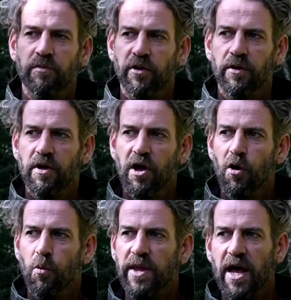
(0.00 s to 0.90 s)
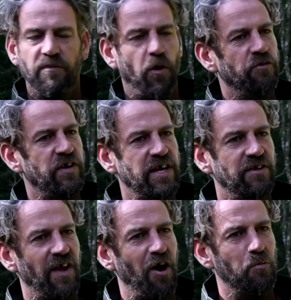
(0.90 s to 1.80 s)
But without the volunteers'
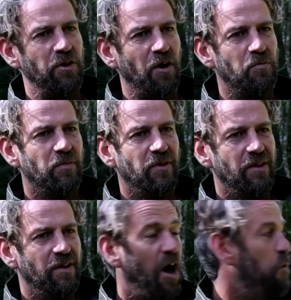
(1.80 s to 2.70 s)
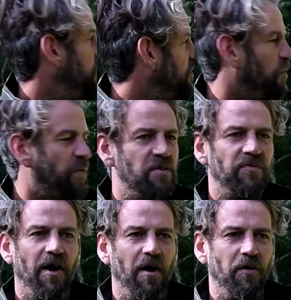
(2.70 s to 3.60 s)
help, you know, I wouldn't have got very
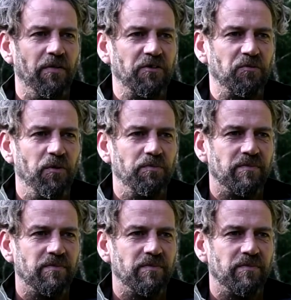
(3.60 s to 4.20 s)
far on this one.